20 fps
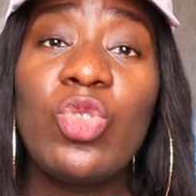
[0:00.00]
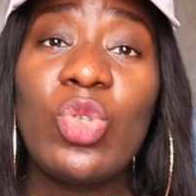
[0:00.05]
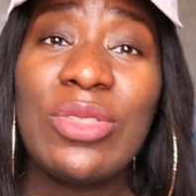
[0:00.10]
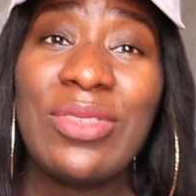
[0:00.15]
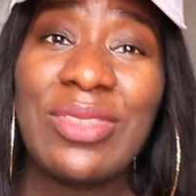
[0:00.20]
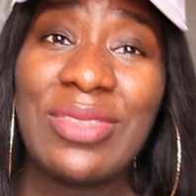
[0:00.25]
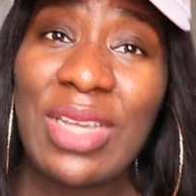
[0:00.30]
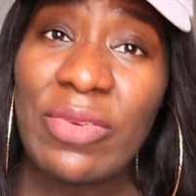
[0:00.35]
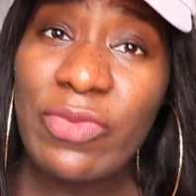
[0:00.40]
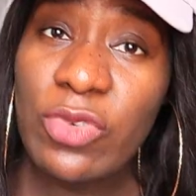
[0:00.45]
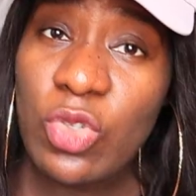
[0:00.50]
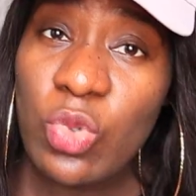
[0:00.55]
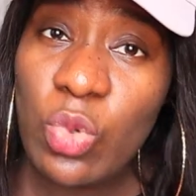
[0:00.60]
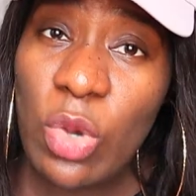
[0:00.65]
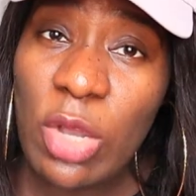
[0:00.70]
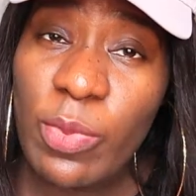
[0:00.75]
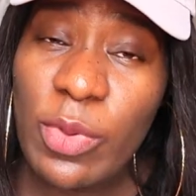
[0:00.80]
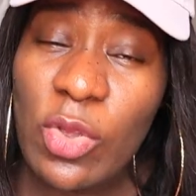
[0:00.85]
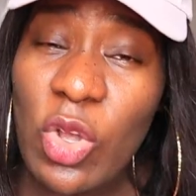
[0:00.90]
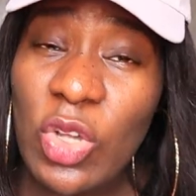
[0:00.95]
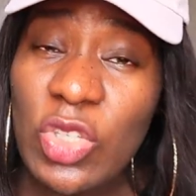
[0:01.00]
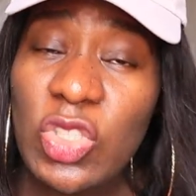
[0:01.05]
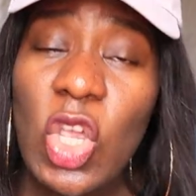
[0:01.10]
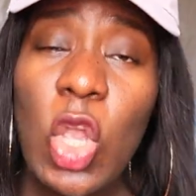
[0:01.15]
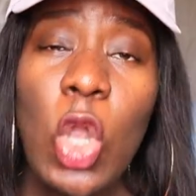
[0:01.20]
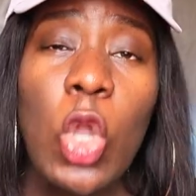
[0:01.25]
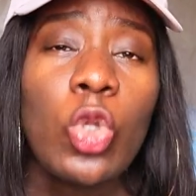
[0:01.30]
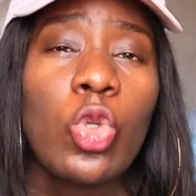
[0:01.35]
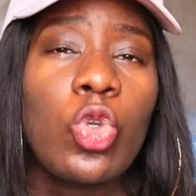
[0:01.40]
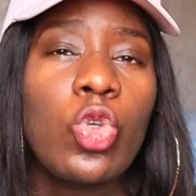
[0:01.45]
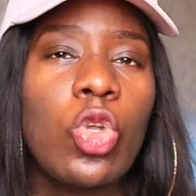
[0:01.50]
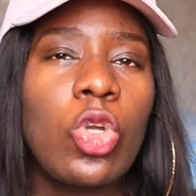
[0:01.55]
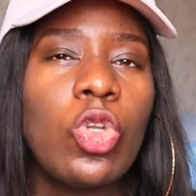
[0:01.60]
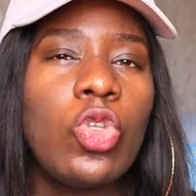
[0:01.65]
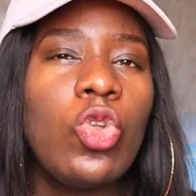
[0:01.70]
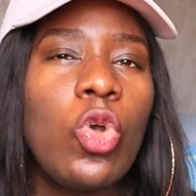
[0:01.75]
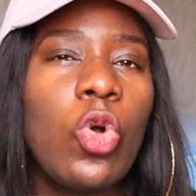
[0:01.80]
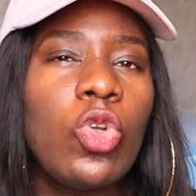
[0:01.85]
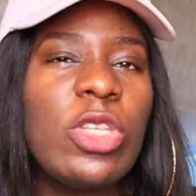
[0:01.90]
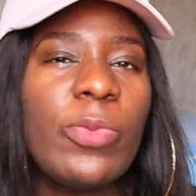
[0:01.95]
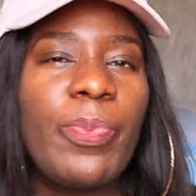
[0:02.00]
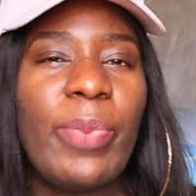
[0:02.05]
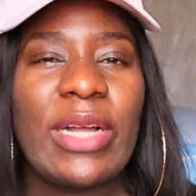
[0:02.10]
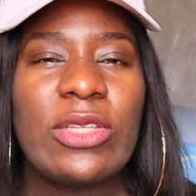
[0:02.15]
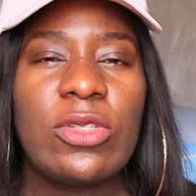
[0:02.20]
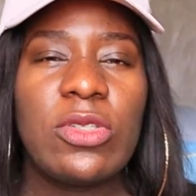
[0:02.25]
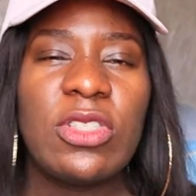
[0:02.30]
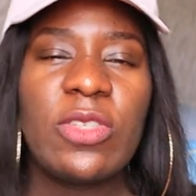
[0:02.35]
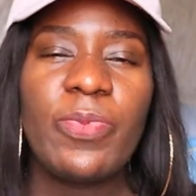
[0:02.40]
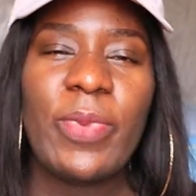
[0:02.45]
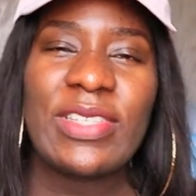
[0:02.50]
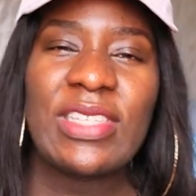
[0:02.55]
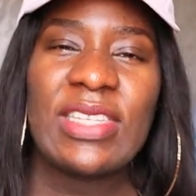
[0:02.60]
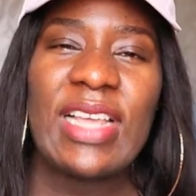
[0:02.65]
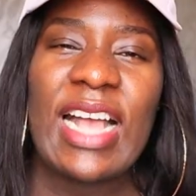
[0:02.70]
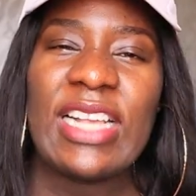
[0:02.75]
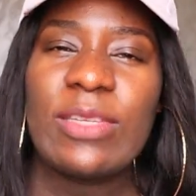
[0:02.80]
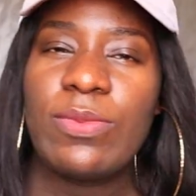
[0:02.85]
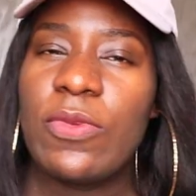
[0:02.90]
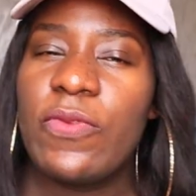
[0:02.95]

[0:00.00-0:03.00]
doing the devil's work because you don't know the battles this person has